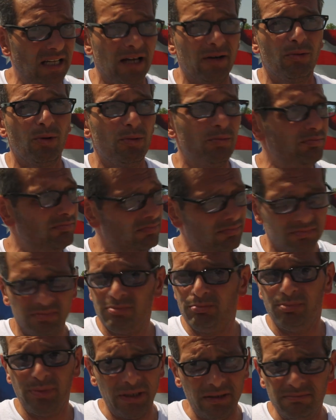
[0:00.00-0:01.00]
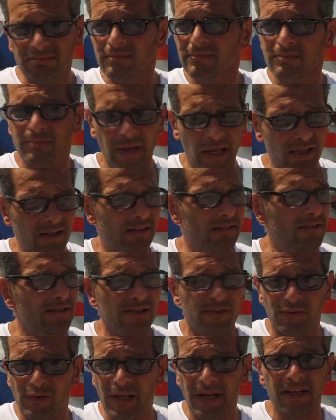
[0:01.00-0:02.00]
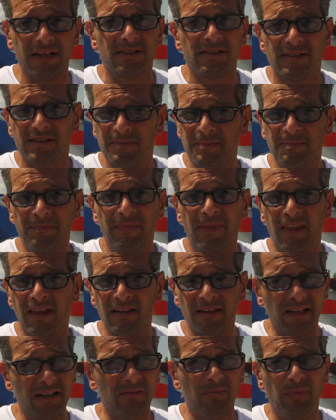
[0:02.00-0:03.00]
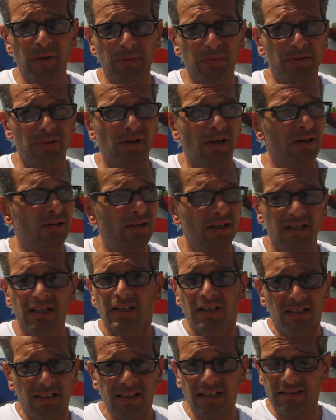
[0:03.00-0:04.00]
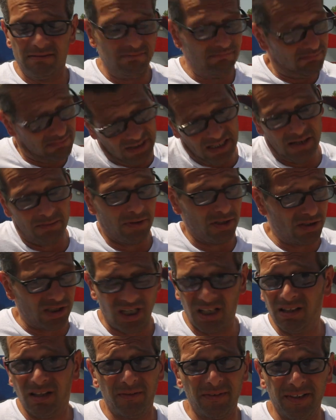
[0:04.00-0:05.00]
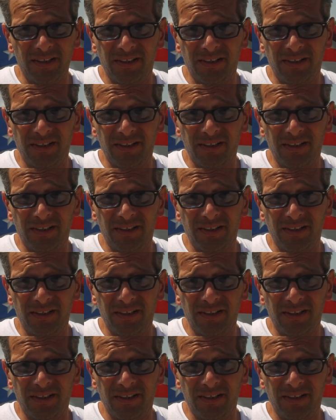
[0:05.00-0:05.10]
I will be painting these flags and letting people know how much I love it